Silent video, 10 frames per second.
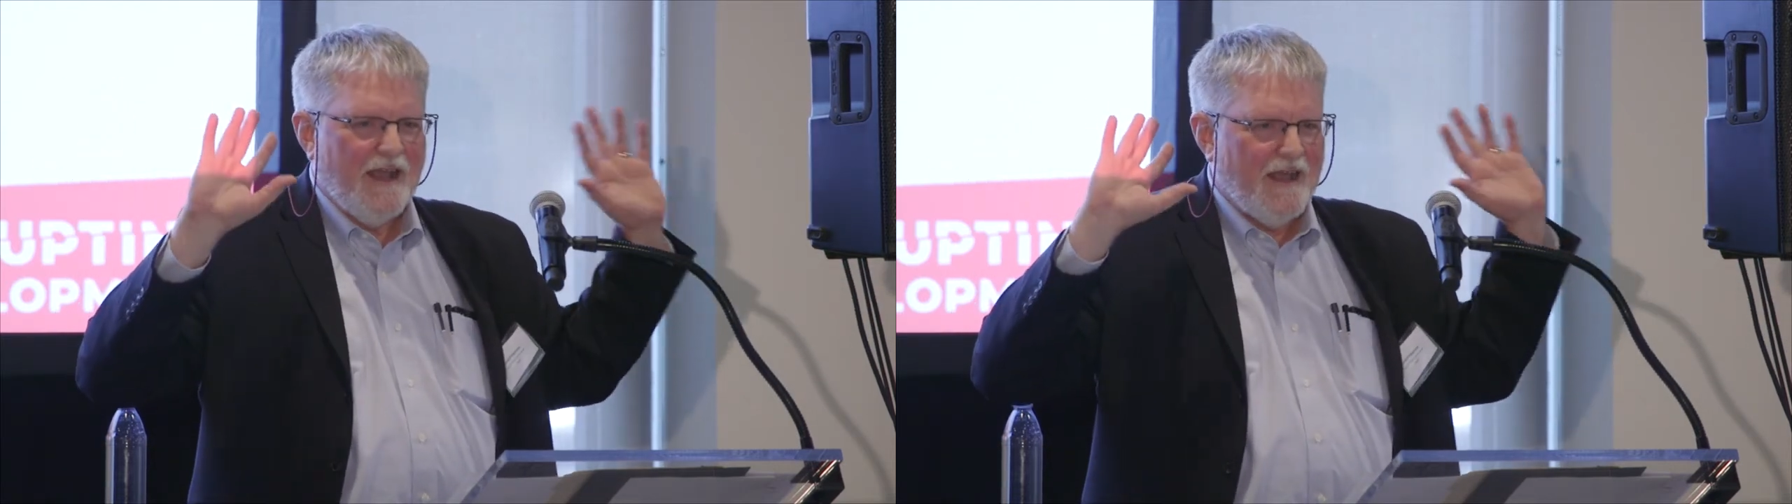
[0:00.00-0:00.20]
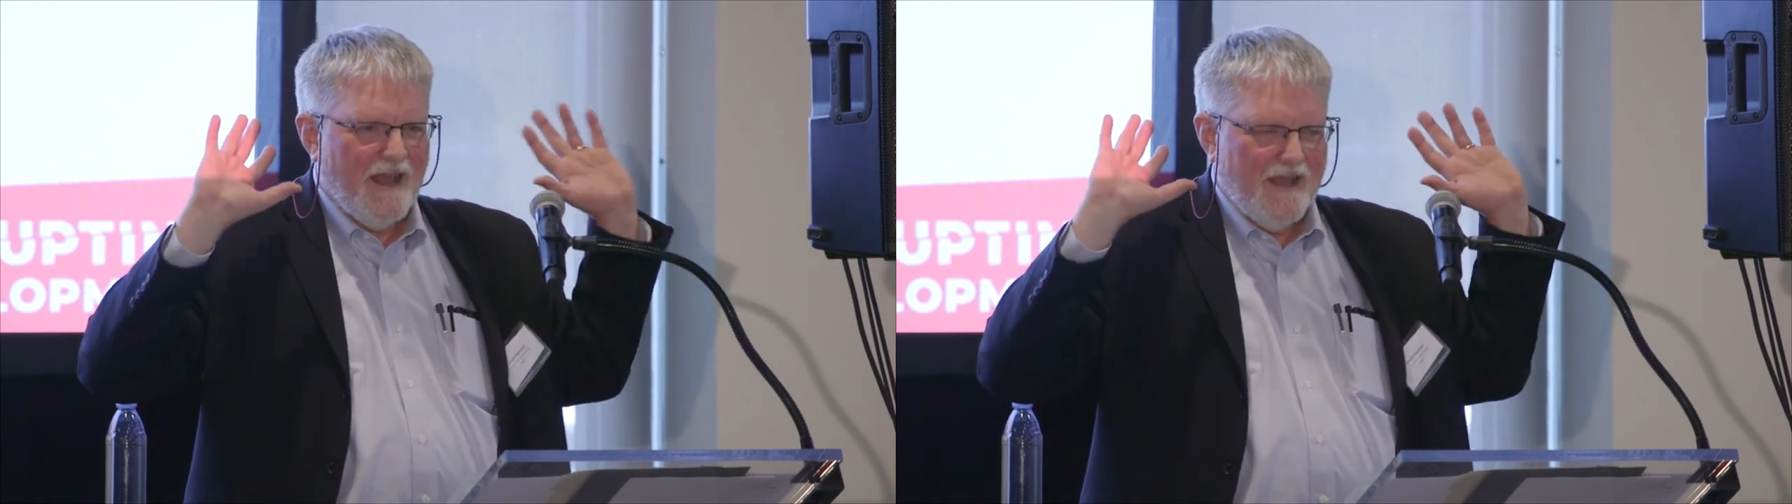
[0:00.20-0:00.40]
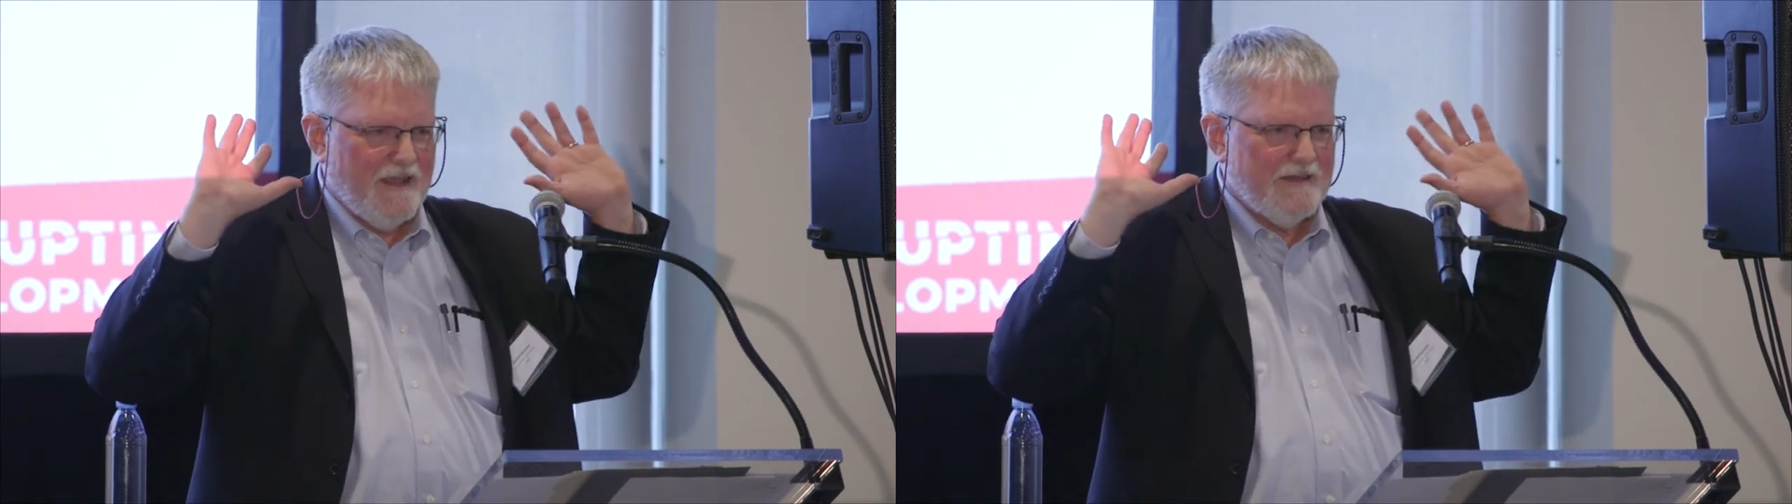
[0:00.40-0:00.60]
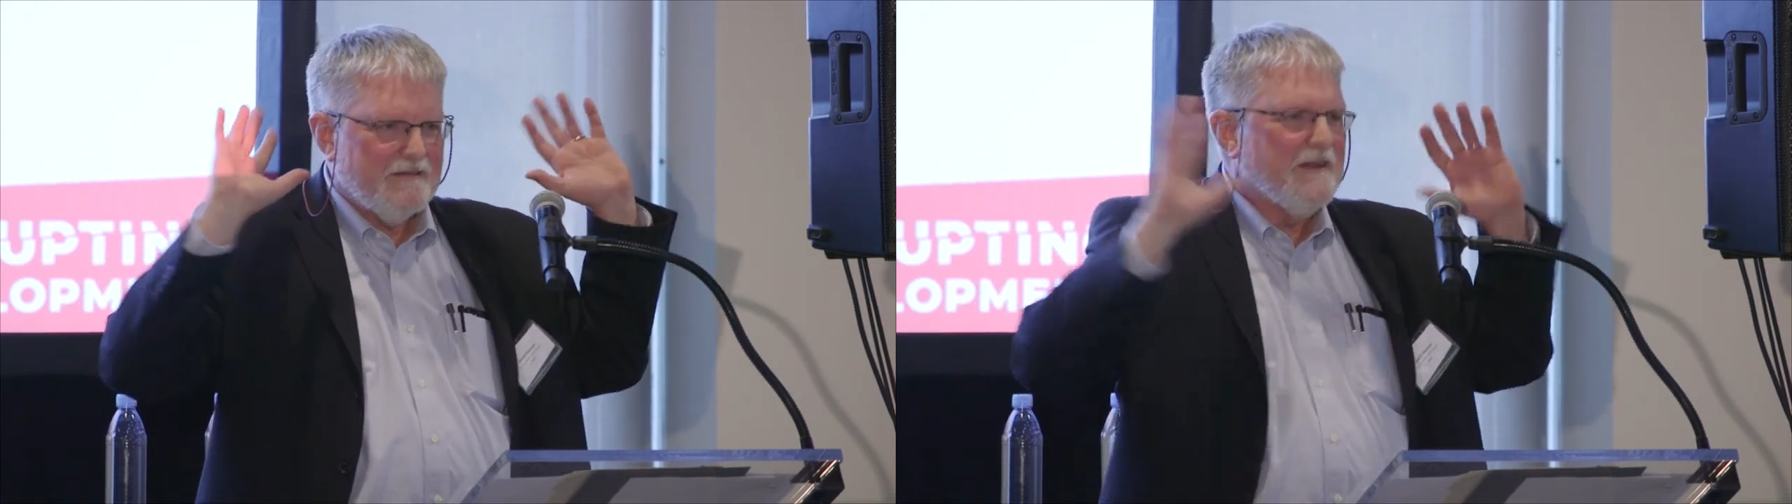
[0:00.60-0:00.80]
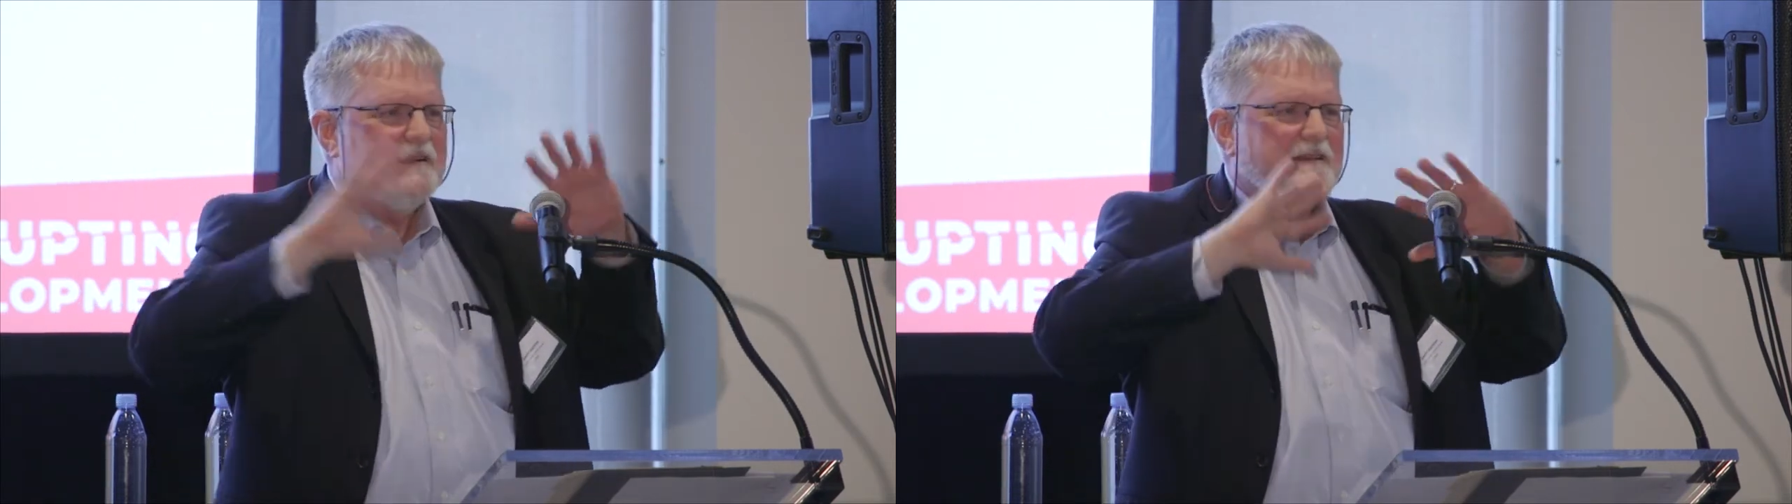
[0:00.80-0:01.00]
and, I
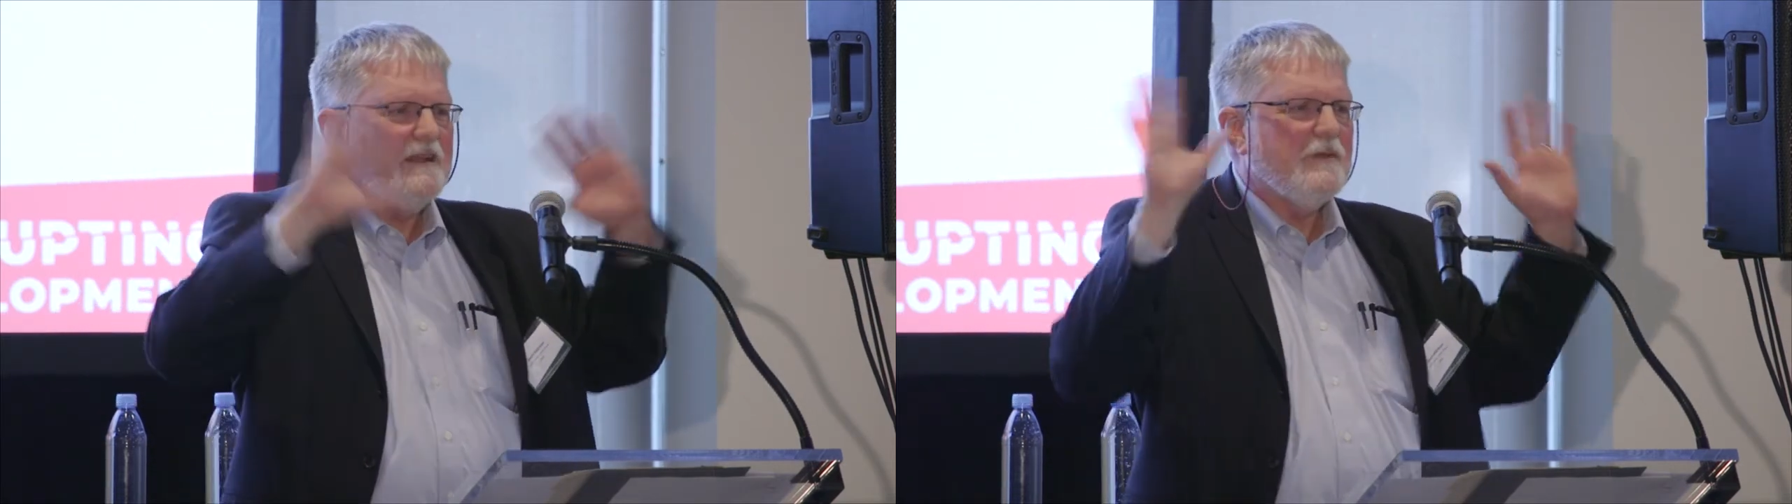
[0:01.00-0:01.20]
can tell